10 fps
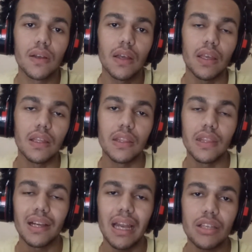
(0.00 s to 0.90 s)
in
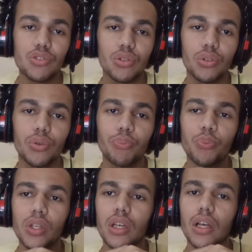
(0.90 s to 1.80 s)
the classroom,
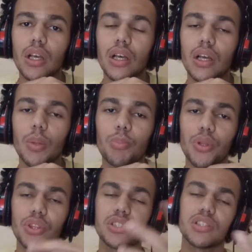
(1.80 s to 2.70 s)

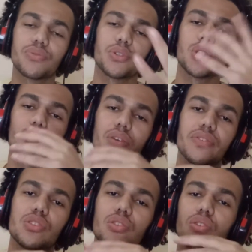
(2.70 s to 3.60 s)
but this is for sure
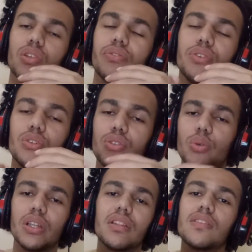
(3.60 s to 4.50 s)
if you're
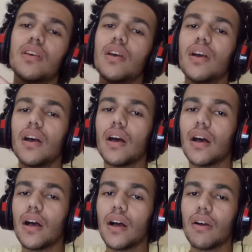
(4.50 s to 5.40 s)
doing it
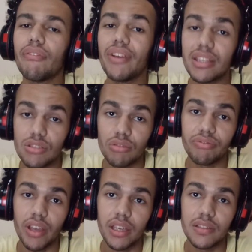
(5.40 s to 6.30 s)

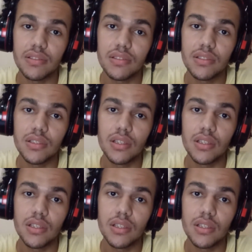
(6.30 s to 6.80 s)
face-to-face